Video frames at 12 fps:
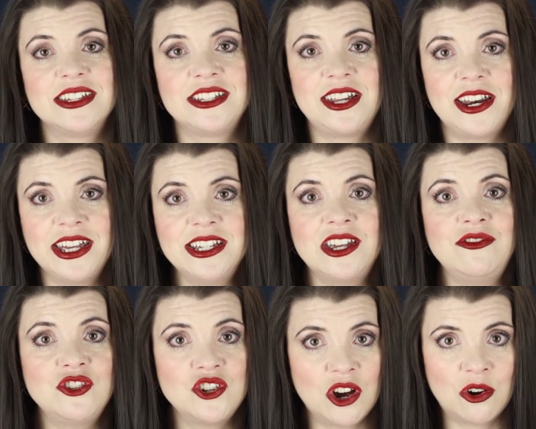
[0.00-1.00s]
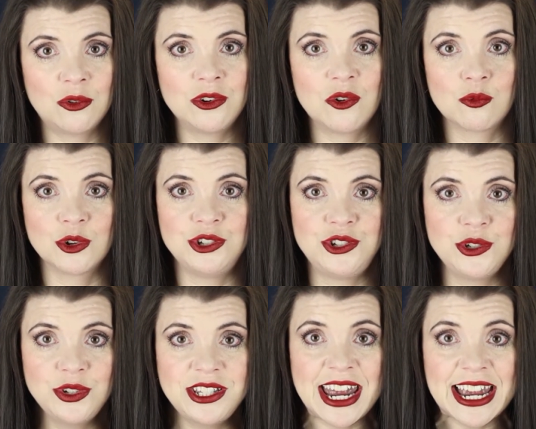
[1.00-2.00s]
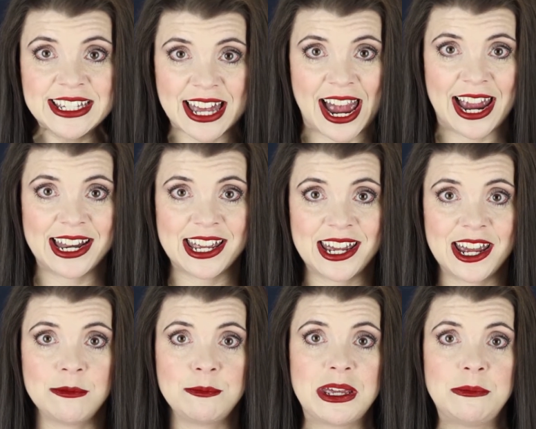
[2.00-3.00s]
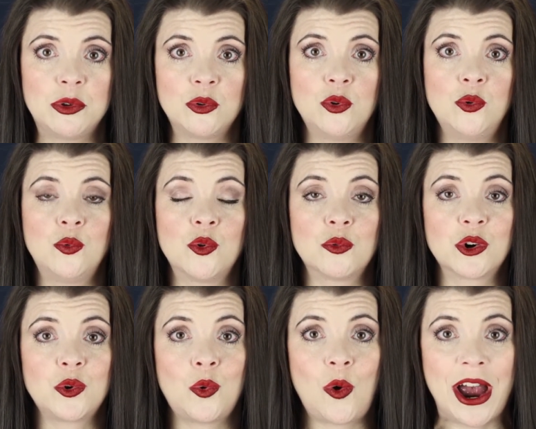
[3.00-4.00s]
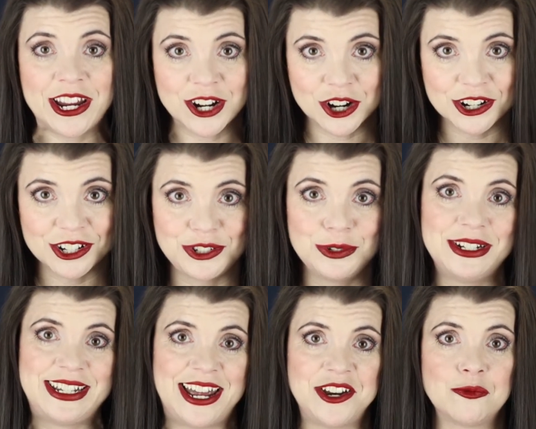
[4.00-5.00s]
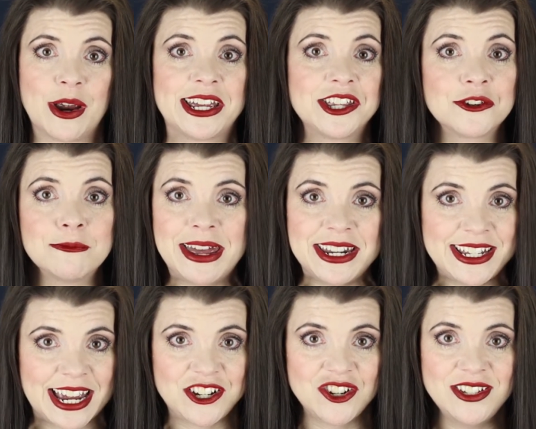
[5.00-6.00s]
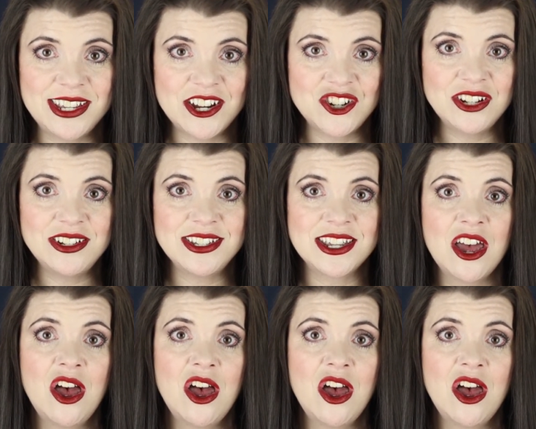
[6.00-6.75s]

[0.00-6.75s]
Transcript: Studies have shown reduced anxiety in people who were required to attend regular meditation sessions,